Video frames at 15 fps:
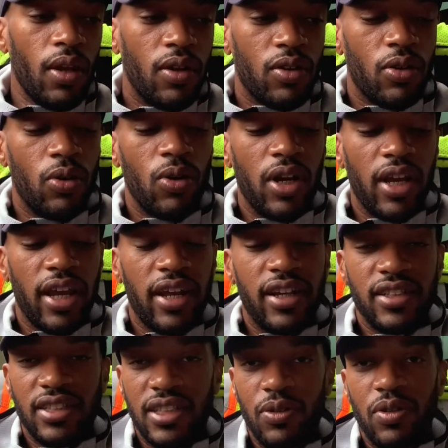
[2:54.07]
go ahead and
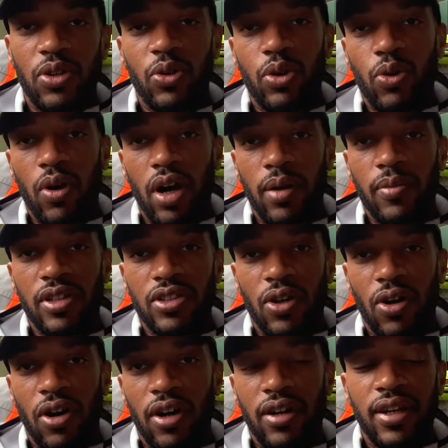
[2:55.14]
see what the requirements
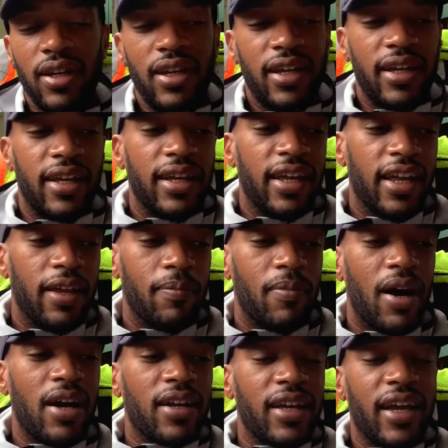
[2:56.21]
are. In
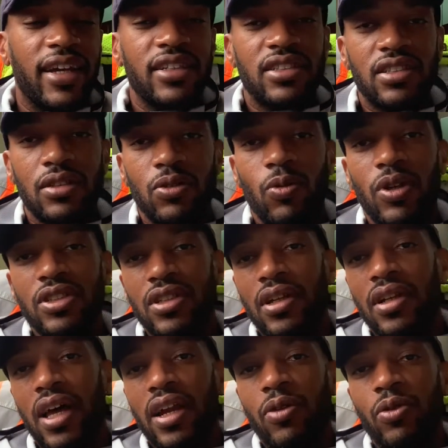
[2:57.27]
my case, there wasn't a
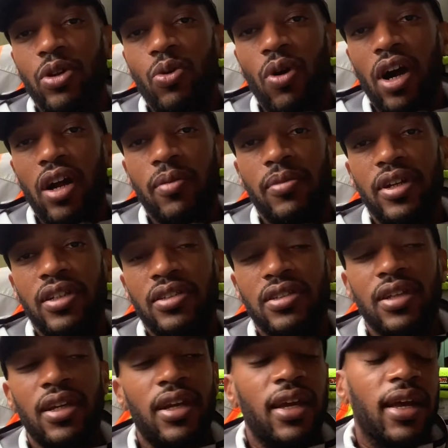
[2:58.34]
lot of requirements.
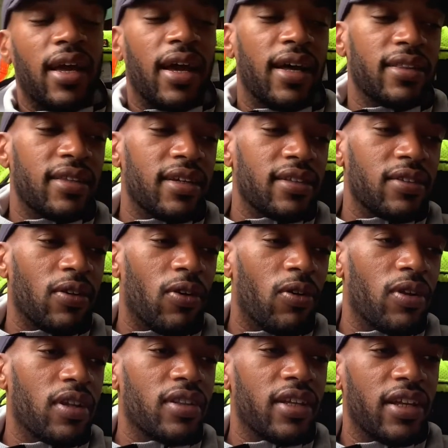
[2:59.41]
I think the
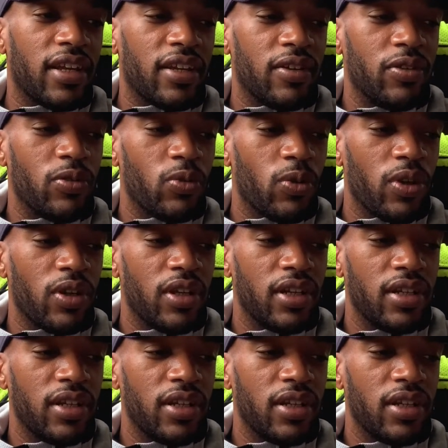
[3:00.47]
only thing you really